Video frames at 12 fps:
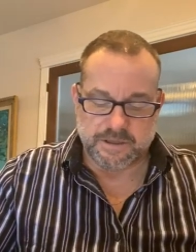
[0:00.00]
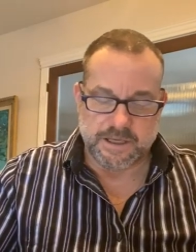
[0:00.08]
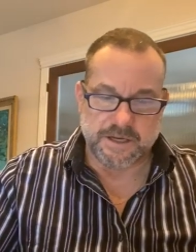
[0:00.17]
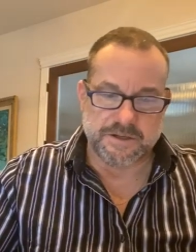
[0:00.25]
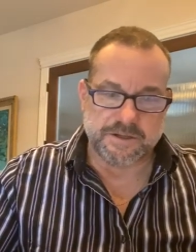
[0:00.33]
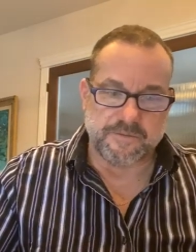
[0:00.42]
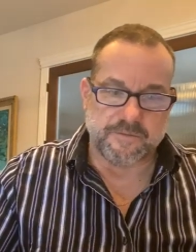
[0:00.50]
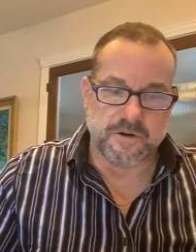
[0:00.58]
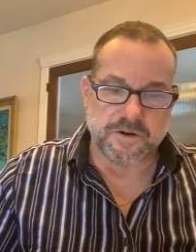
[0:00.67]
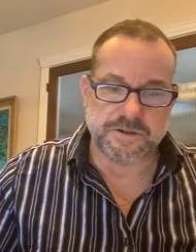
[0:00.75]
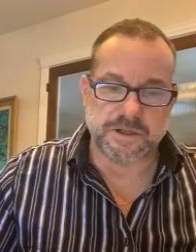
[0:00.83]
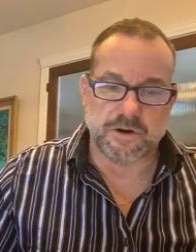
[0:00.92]
It is the
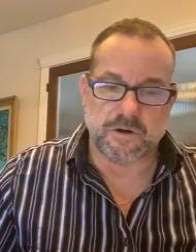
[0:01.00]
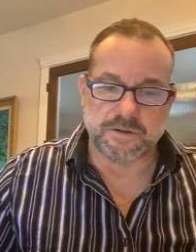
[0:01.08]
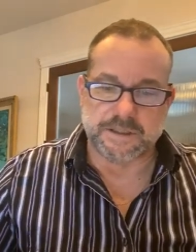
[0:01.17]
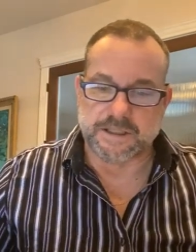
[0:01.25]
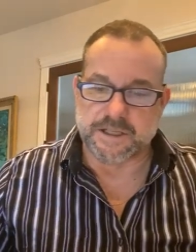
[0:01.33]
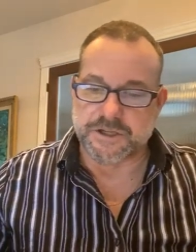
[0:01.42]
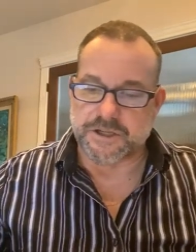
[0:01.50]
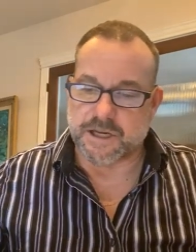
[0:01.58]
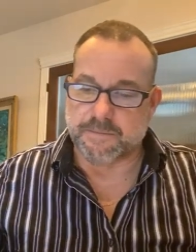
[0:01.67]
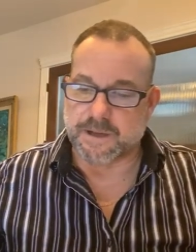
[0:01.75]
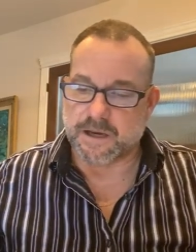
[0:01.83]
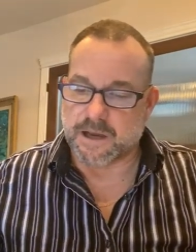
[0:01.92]
first and only
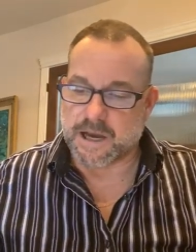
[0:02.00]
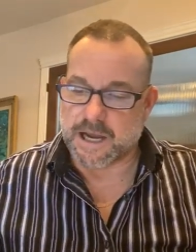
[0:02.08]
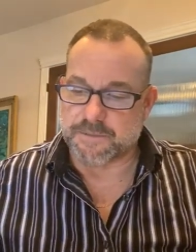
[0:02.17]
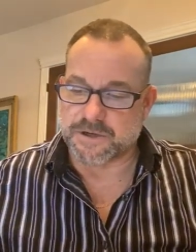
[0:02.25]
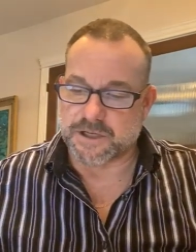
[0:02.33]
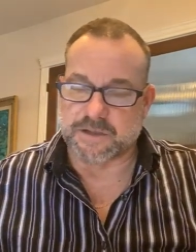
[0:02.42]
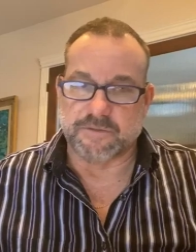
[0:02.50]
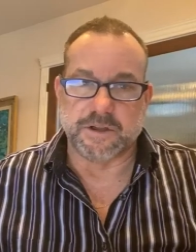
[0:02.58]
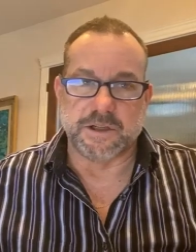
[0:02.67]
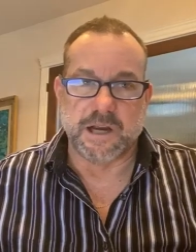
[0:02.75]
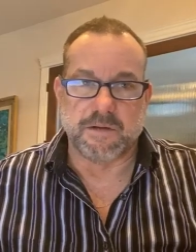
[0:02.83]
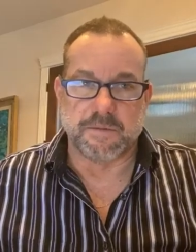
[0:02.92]
legitimate object of
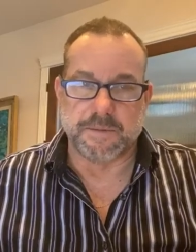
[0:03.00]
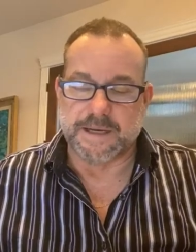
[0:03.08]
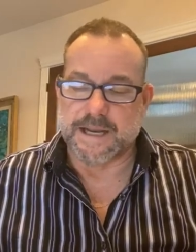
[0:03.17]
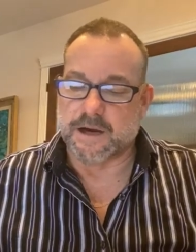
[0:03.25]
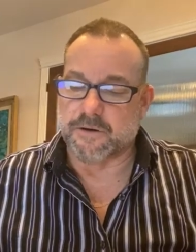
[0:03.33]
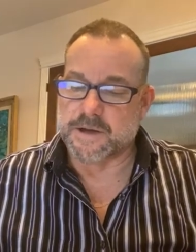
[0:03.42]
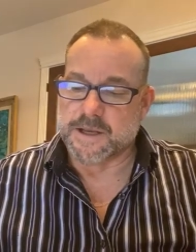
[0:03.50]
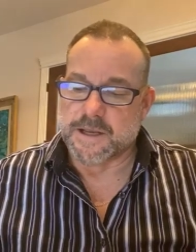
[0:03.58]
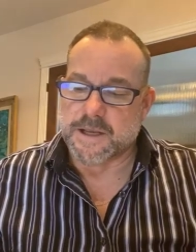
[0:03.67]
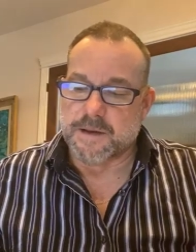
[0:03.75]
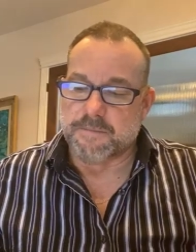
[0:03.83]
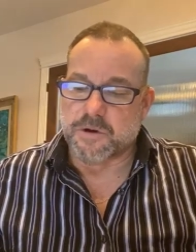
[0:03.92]
good government. Now,
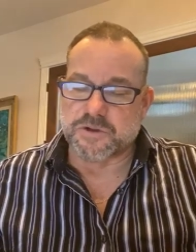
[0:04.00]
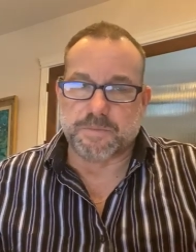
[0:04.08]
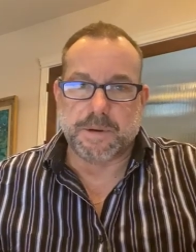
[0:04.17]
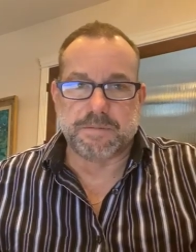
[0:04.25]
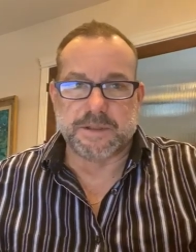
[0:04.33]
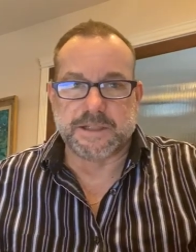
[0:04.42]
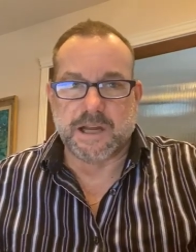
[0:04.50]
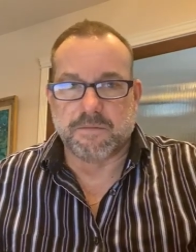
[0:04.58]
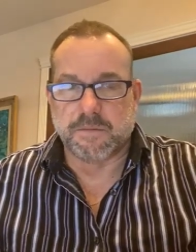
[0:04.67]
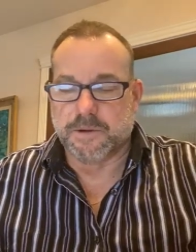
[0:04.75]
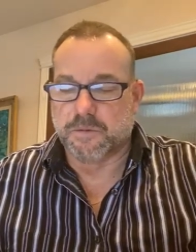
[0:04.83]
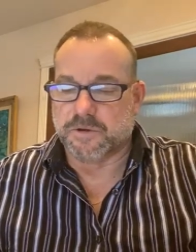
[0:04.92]
most people in
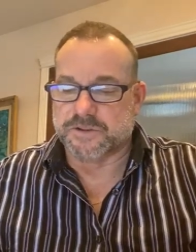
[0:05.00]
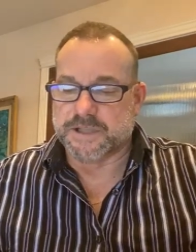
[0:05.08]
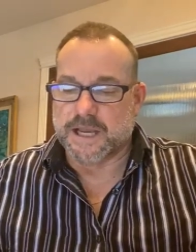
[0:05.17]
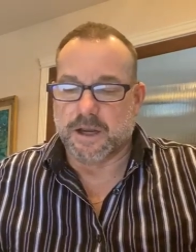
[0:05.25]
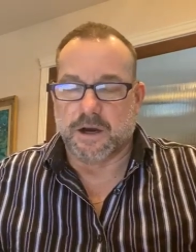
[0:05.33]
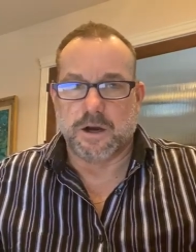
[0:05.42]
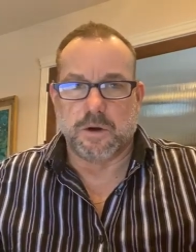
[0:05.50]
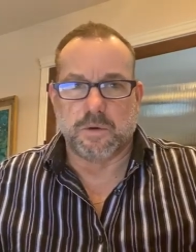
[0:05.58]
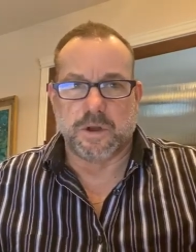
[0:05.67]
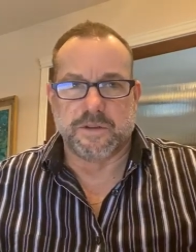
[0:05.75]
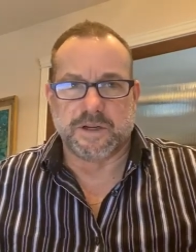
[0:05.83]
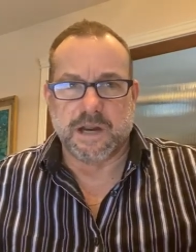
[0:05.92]
government will say, oh,
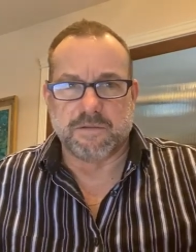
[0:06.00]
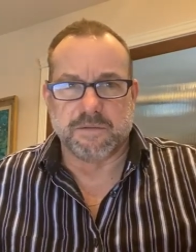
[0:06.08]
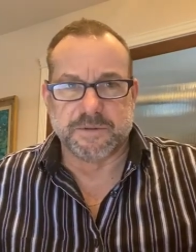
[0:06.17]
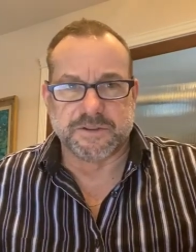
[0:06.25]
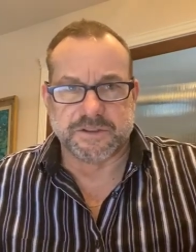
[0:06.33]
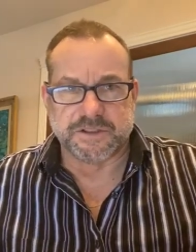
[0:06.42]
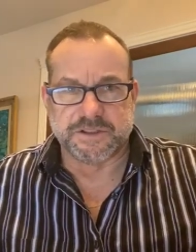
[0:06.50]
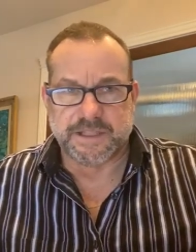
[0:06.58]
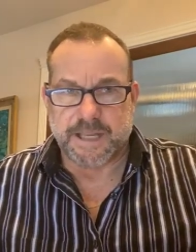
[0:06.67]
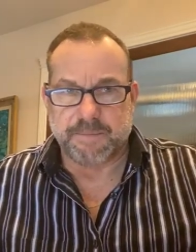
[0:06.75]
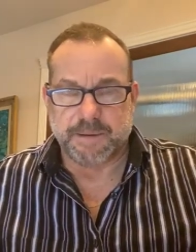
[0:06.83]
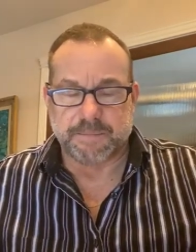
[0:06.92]
well, the government's just to
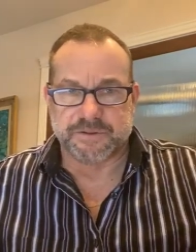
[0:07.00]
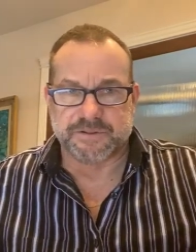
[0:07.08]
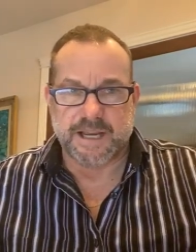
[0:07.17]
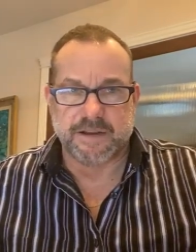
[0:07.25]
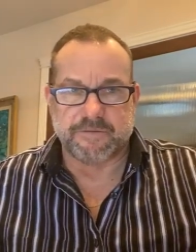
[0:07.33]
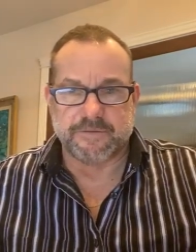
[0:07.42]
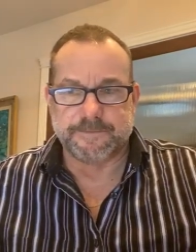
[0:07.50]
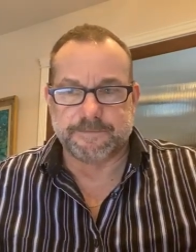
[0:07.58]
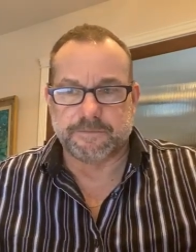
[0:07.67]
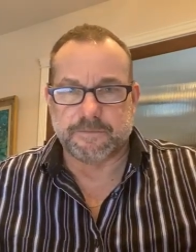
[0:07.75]
keep people safe.